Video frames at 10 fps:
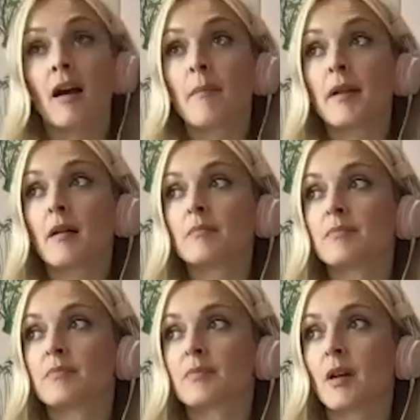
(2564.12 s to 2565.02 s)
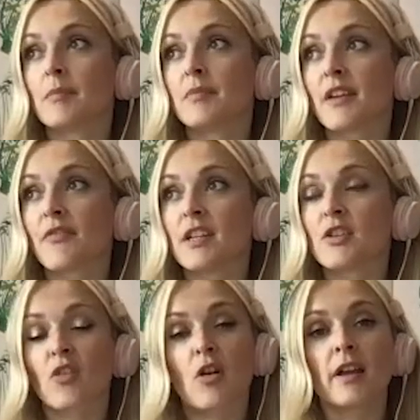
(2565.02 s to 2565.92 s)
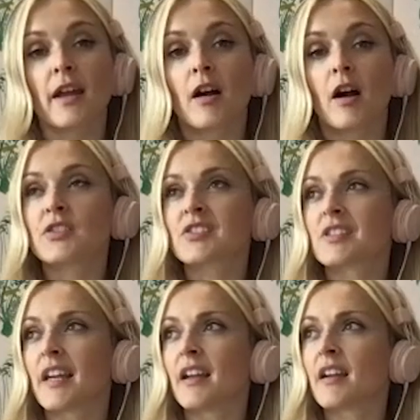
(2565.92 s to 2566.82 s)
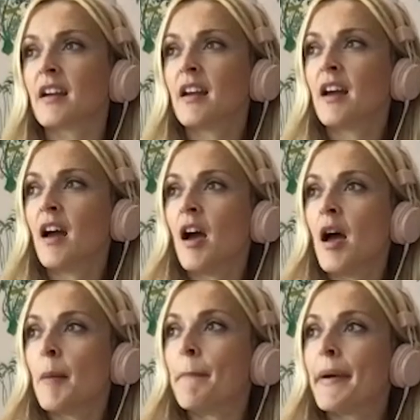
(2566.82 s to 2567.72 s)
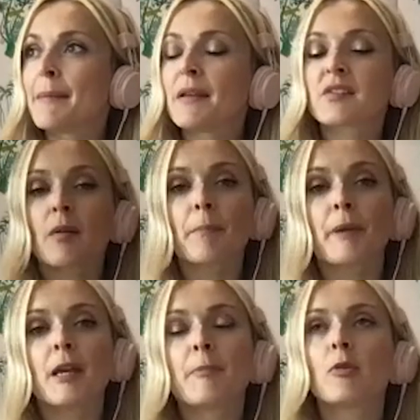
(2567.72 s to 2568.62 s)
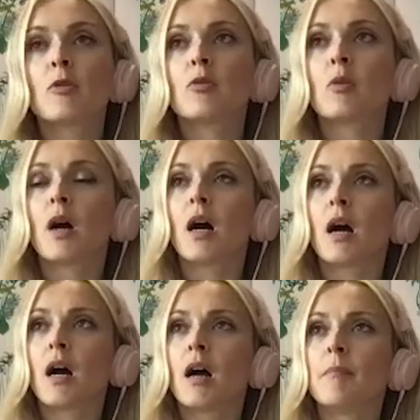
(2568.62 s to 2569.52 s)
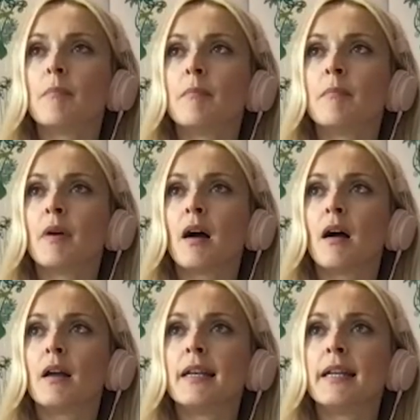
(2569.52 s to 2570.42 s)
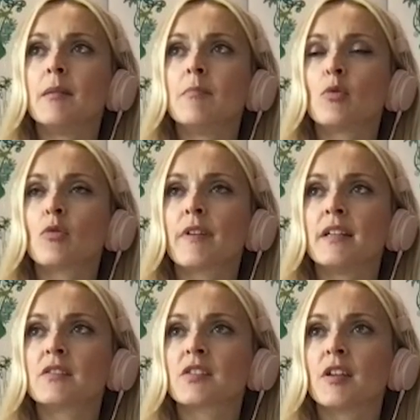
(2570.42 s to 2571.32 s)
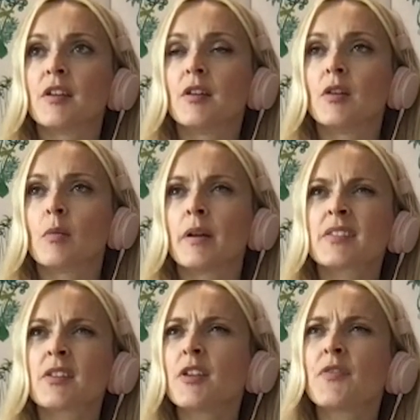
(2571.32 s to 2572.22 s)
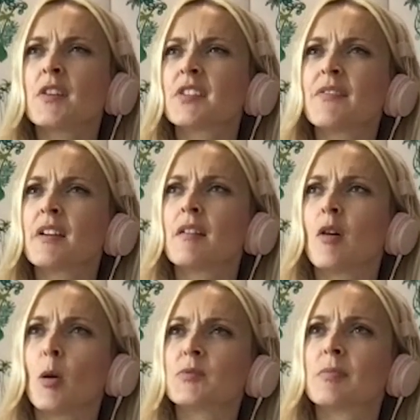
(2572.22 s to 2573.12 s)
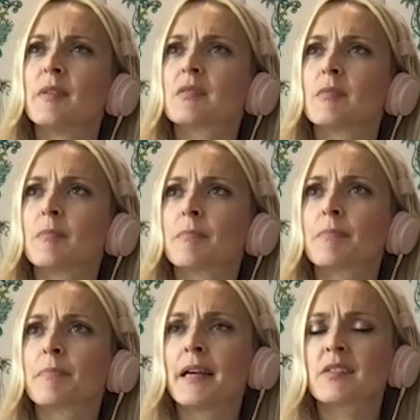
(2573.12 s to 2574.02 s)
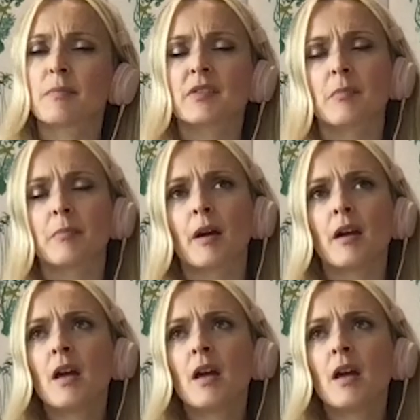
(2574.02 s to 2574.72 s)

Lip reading: I mean, I'm definitely trying. I just think maybe some people lean more into, I don't know if it's even optimism and pessimism, but